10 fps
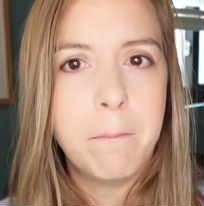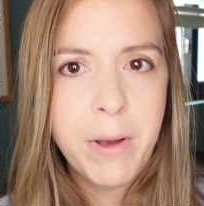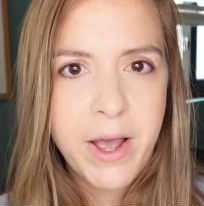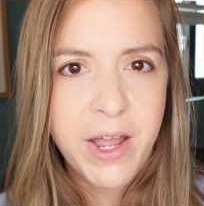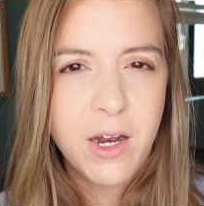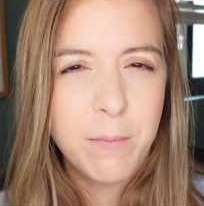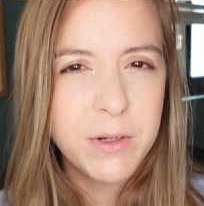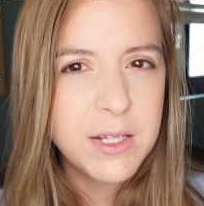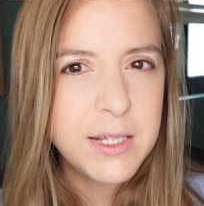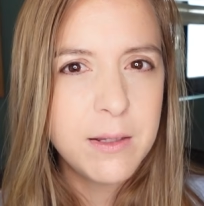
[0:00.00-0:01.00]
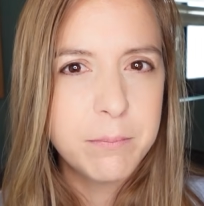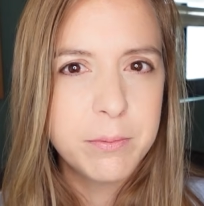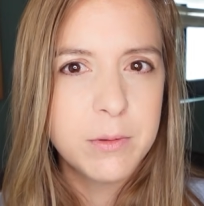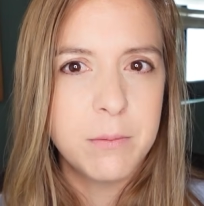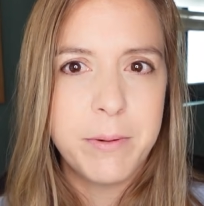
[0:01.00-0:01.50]
But I'm going to keep
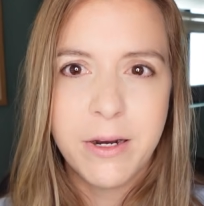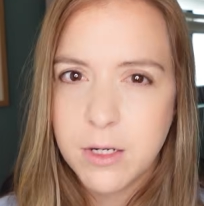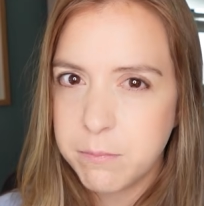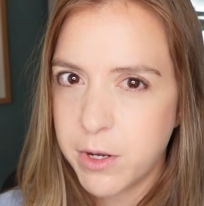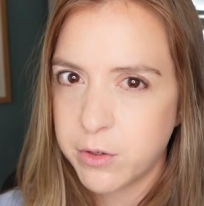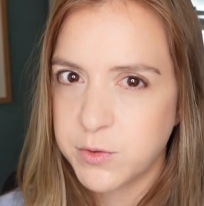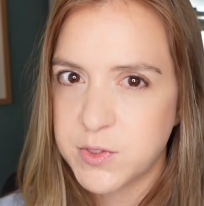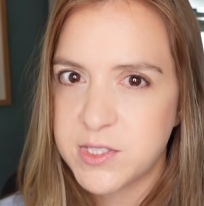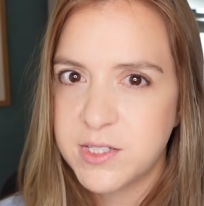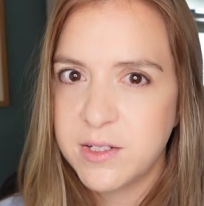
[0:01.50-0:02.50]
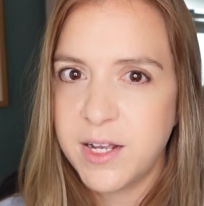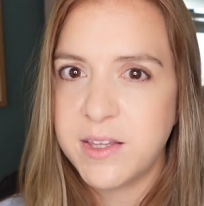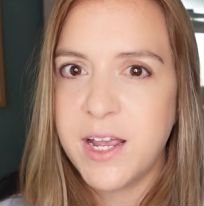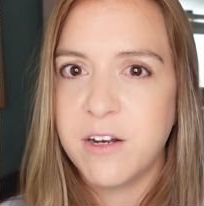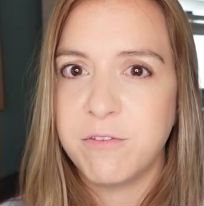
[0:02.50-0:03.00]
comparing models at
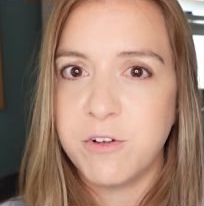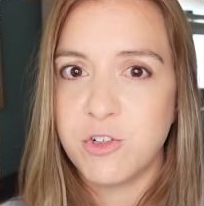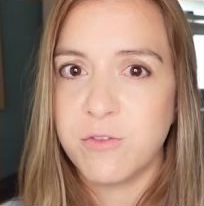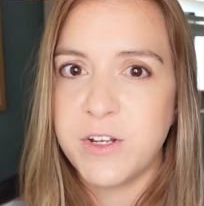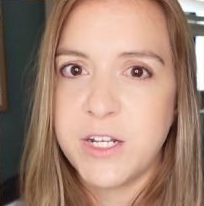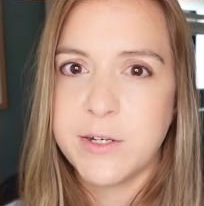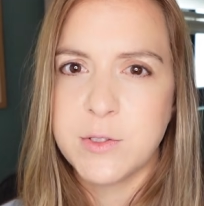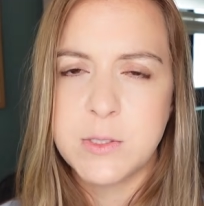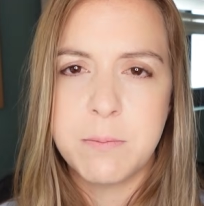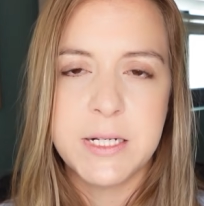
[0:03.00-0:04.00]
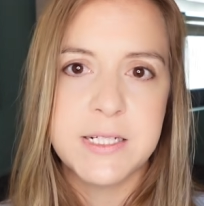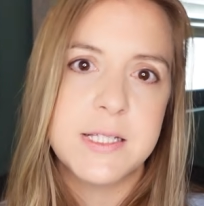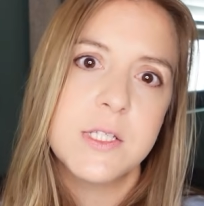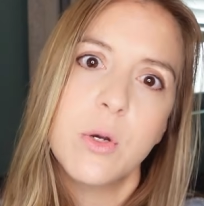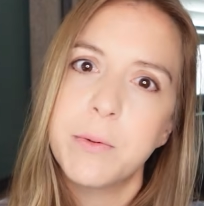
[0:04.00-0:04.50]
the end of future videos because
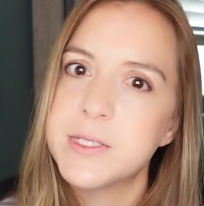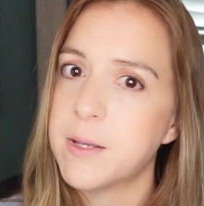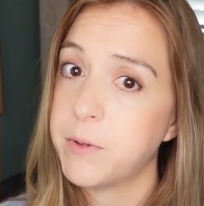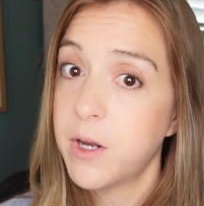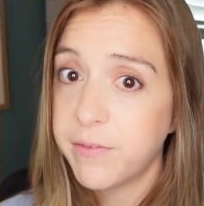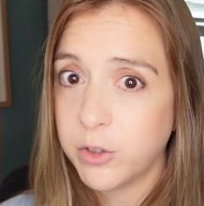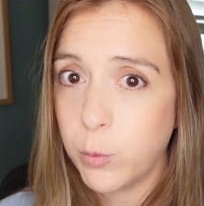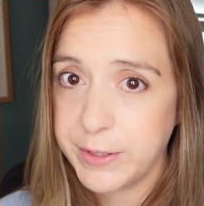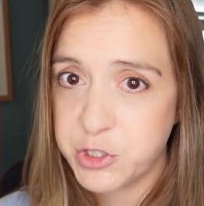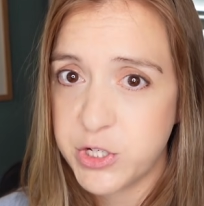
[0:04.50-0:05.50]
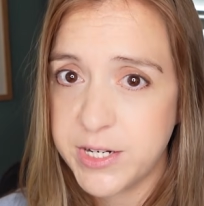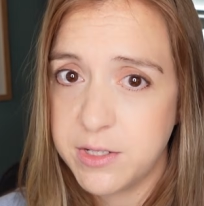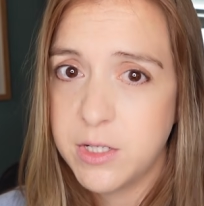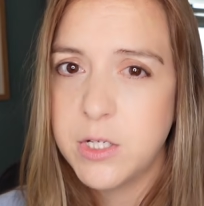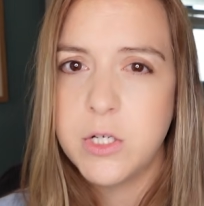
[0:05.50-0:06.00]
this opens up another
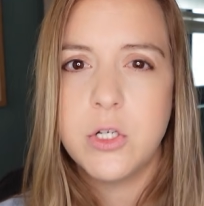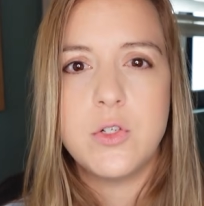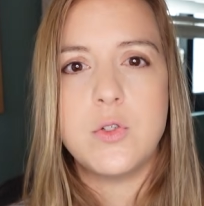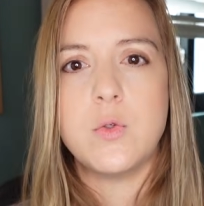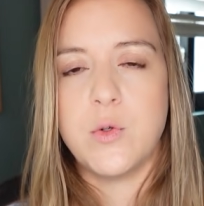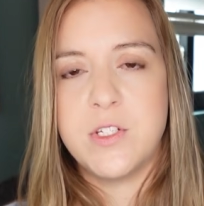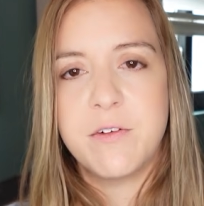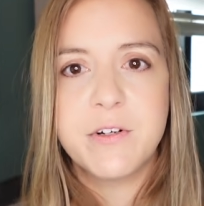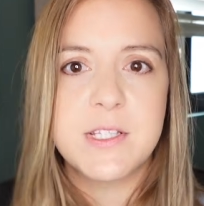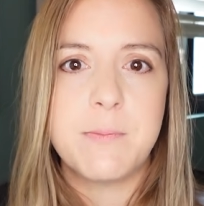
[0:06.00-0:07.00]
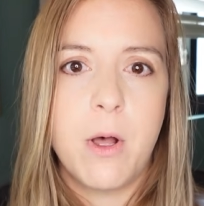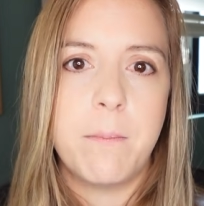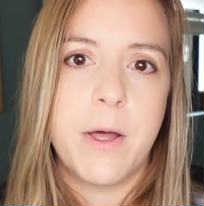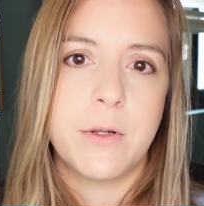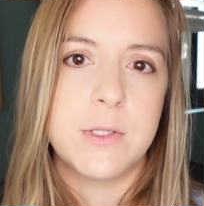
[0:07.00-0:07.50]
question. Do different small
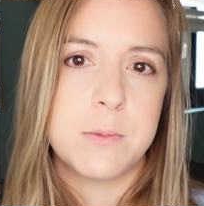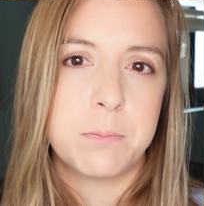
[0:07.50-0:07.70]
models